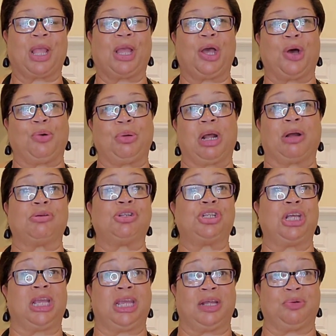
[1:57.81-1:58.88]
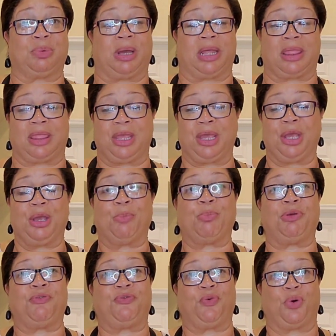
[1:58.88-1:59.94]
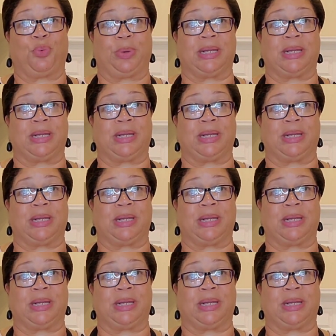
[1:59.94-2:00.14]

coat our chicken with before